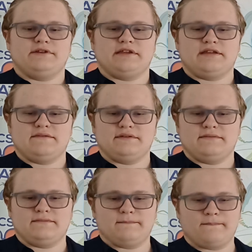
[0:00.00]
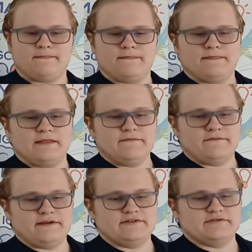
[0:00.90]
it can even
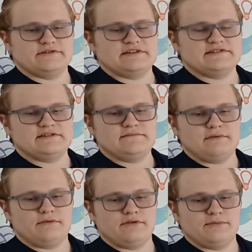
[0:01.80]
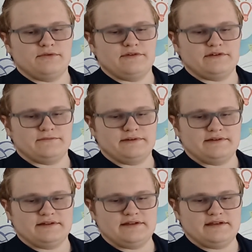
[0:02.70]
infect your system or remove it
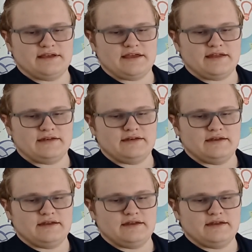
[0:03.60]
completely, and